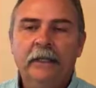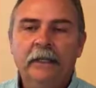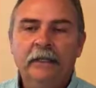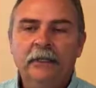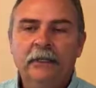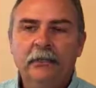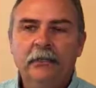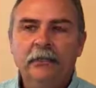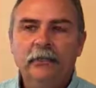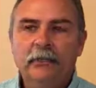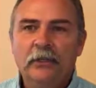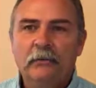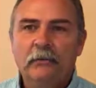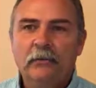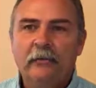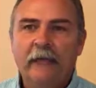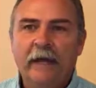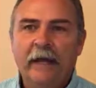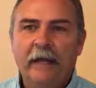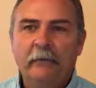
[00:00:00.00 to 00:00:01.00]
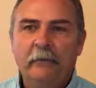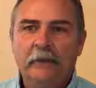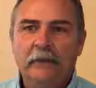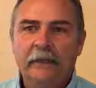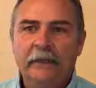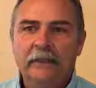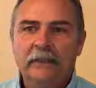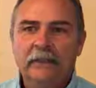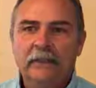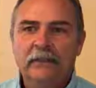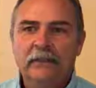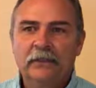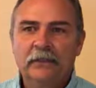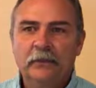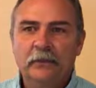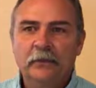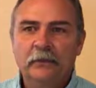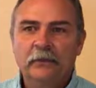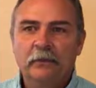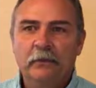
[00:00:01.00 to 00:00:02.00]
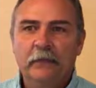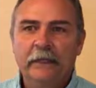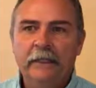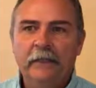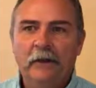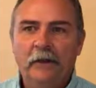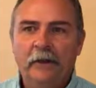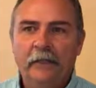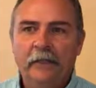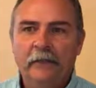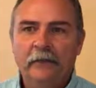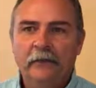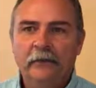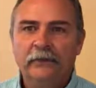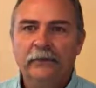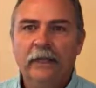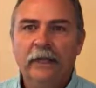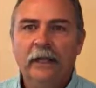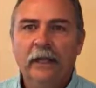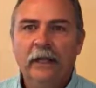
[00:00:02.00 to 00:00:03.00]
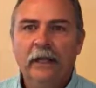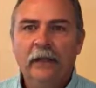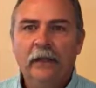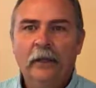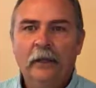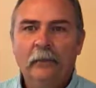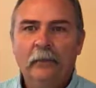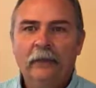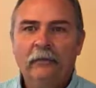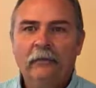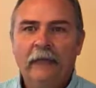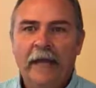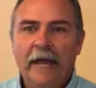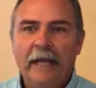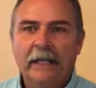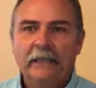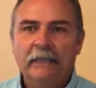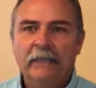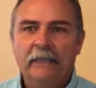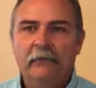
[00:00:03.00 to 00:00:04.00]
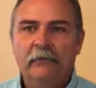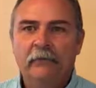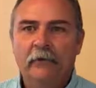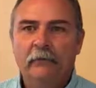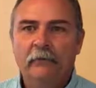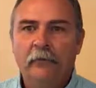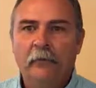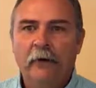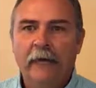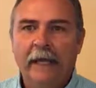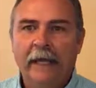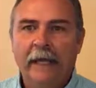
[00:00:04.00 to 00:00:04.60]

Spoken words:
Students are provided with links to zoos, written articles, along with facts for an